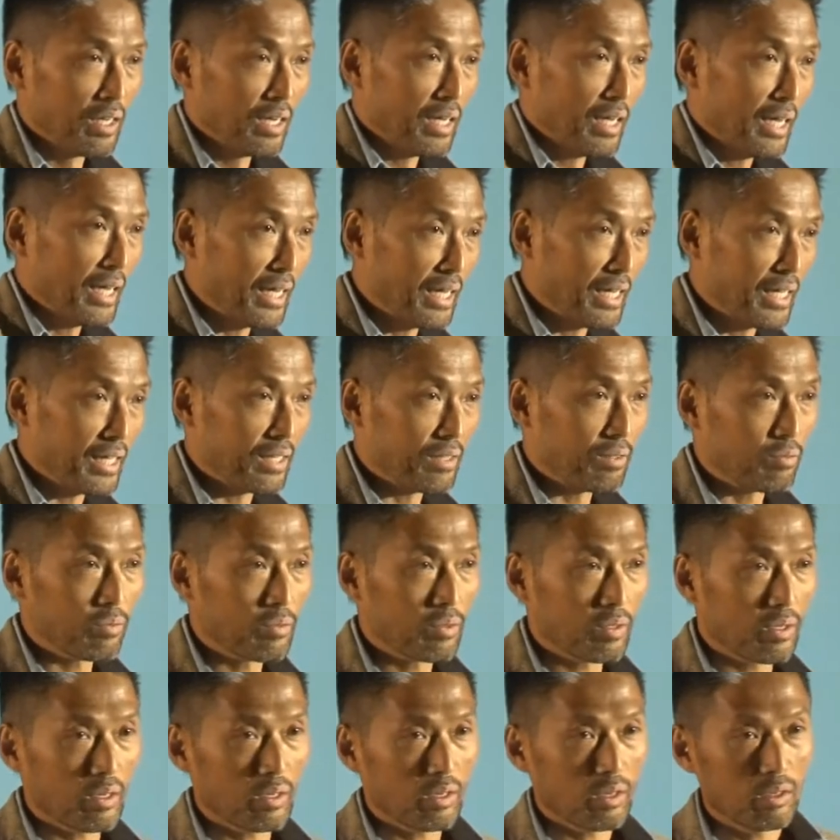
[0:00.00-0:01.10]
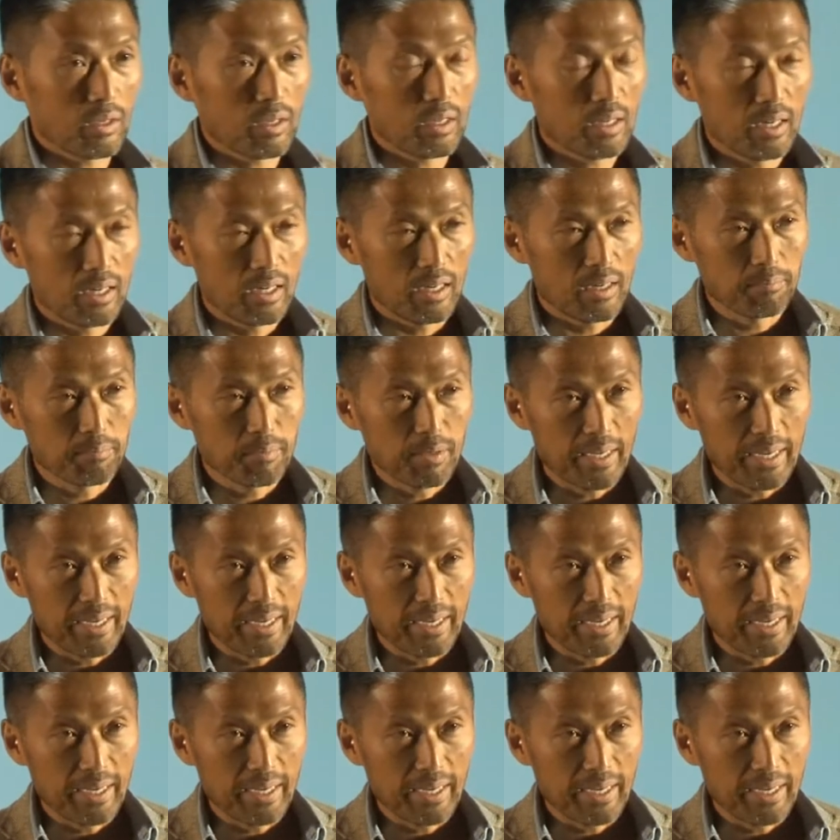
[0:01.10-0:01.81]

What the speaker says: and the